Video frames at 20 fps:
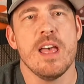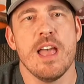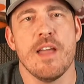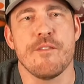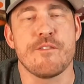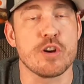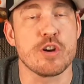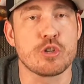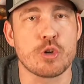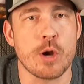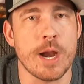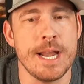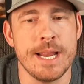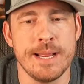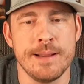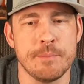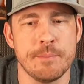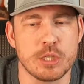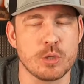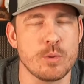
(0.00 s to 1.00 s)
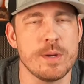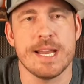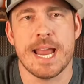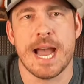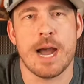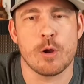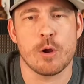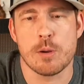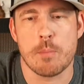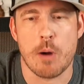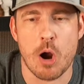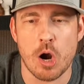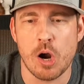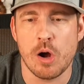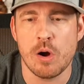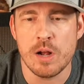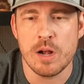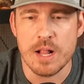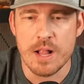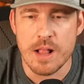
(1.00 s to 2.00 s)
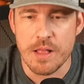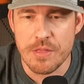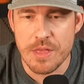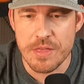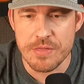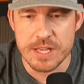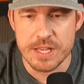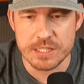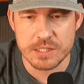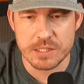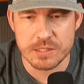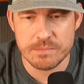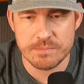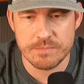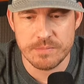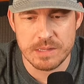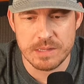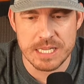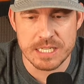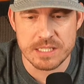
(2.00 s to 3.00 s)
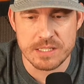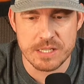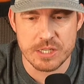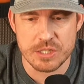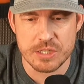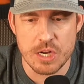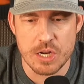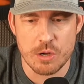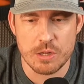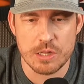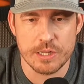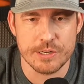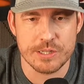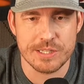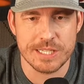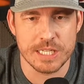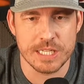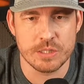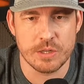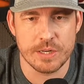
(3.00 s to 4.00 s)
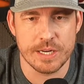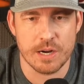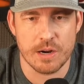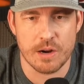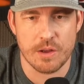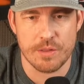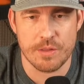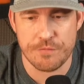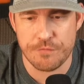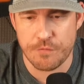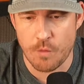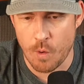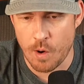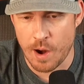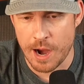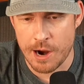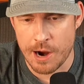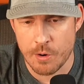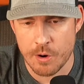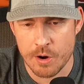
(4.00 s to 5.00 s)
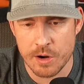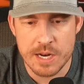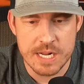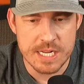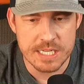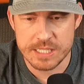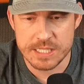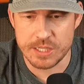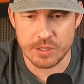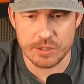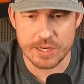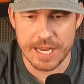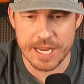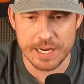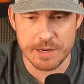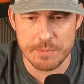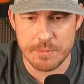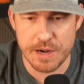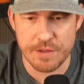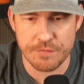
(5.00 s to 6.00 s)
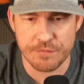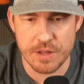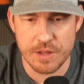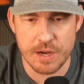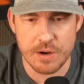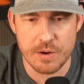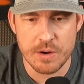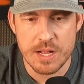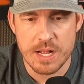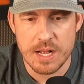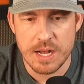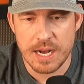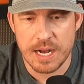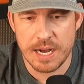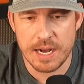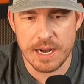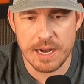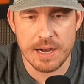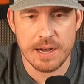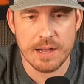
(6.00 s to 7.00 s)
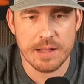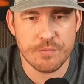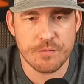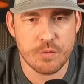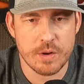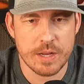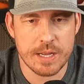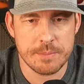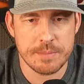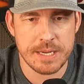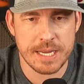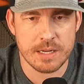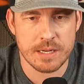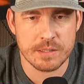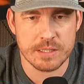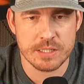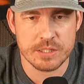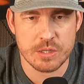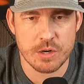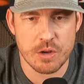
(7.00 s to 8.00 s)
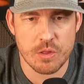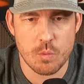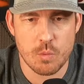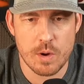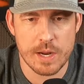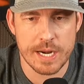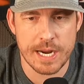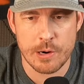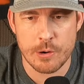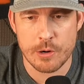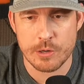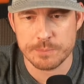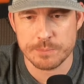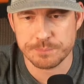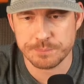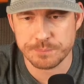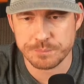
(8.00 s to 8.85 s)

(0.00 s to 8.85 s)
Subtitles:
If you're trading between now and tomorrow, then there's no clear signal here on the 4-hour, still negative money flow. If we come down, let's go to the 1-hour.